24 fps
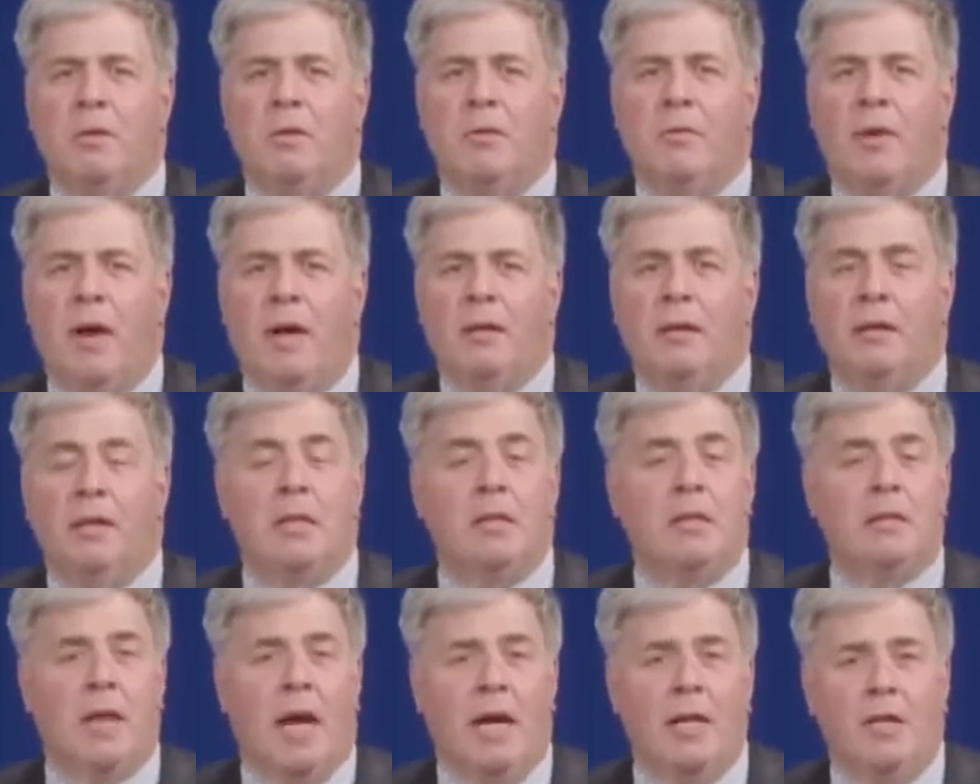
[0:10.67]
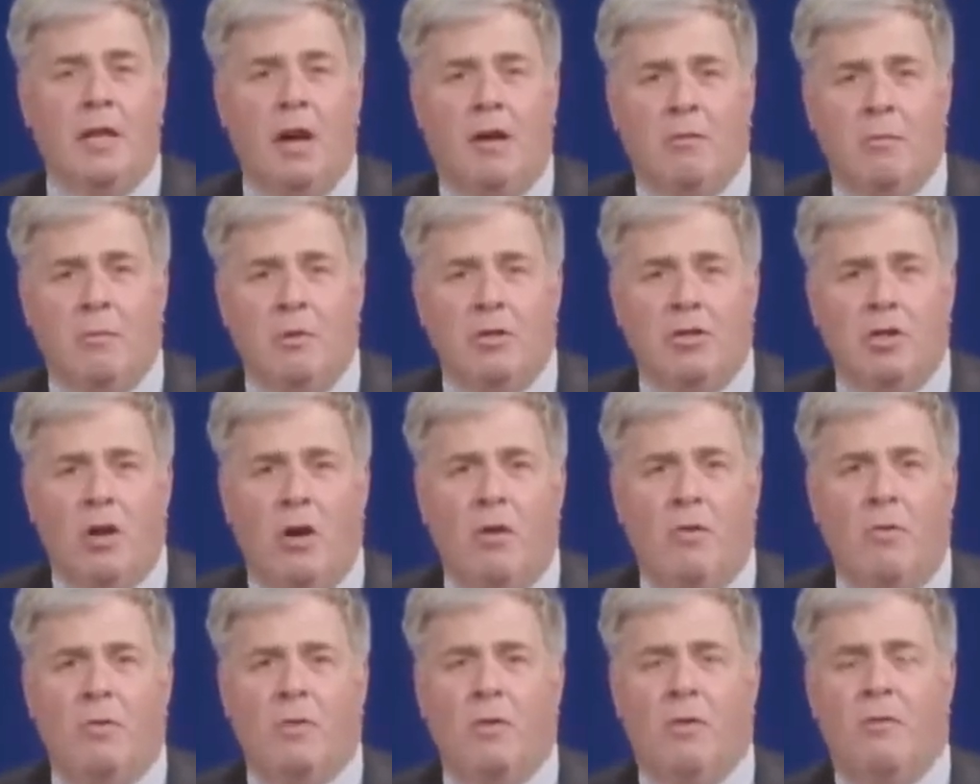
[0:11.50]
to the final Inside Government
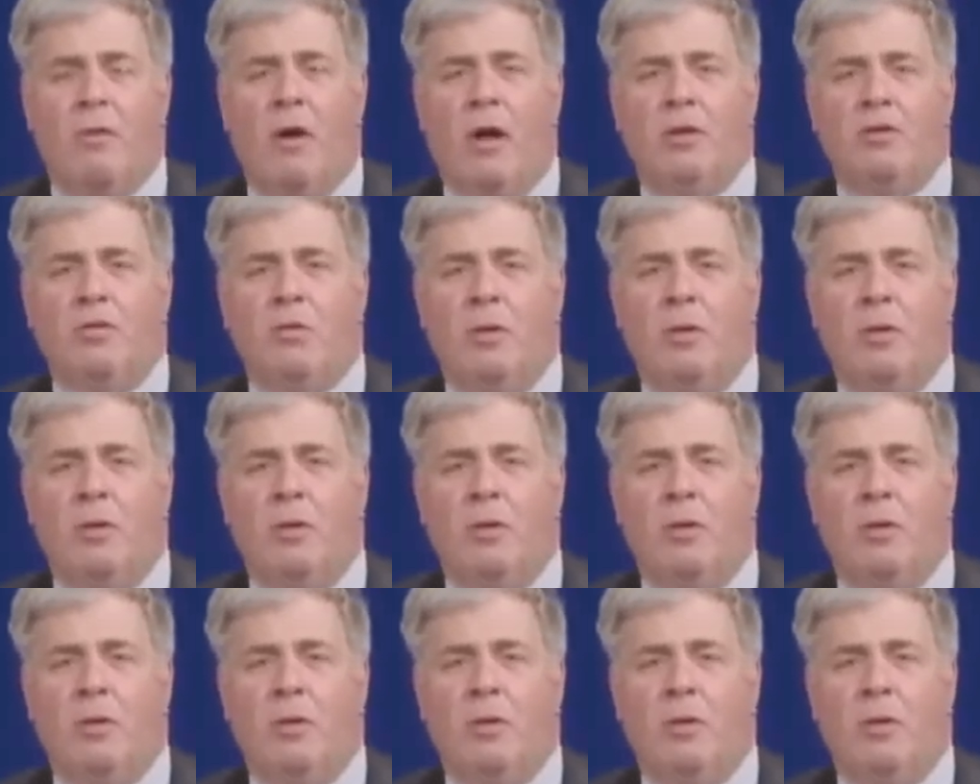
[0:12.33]
Show for the fall